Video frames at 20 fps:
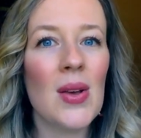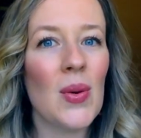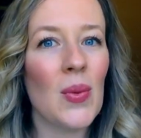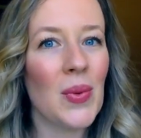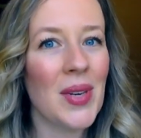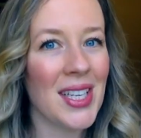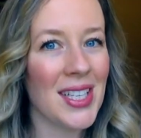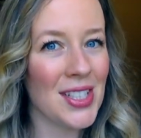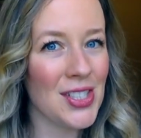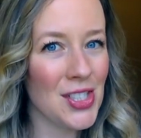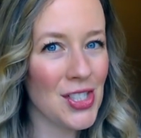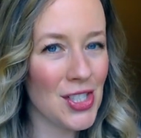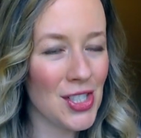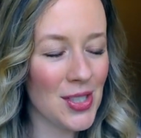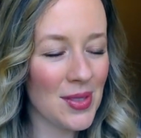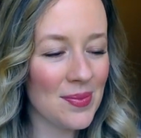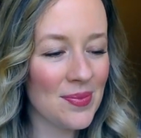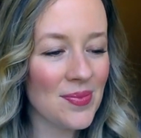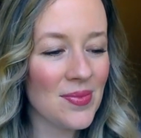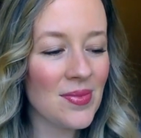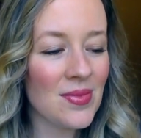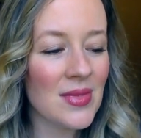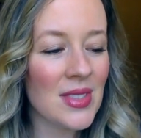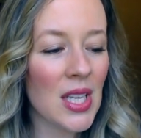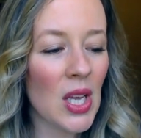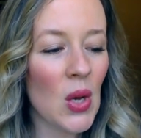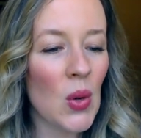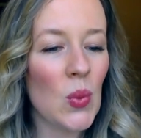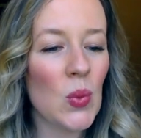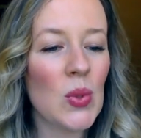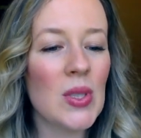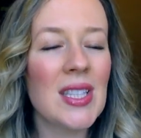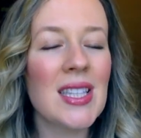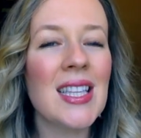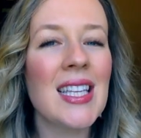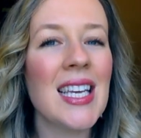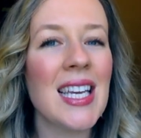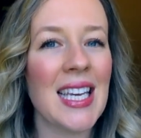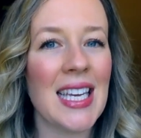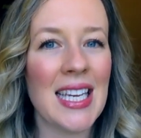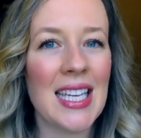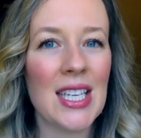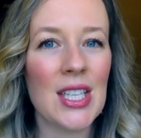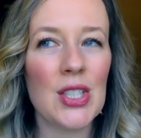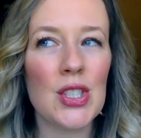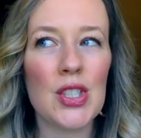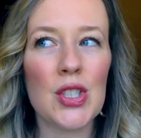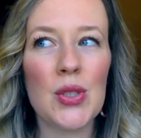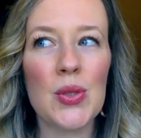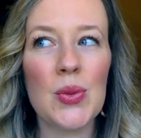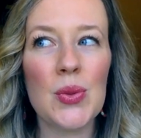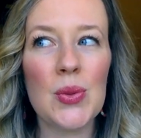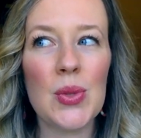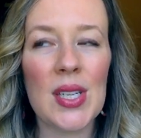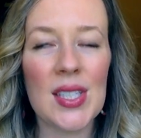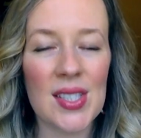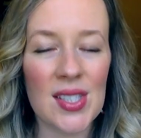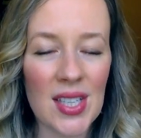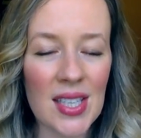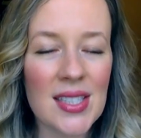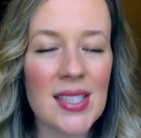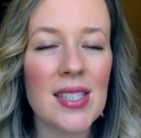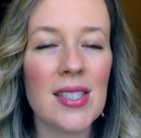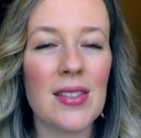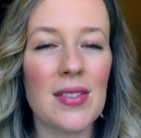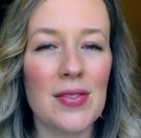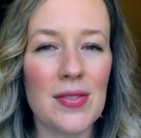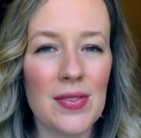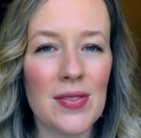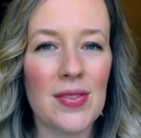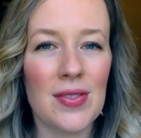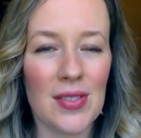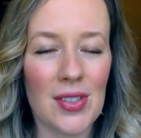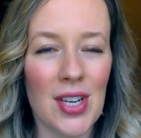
Which would lead to extensive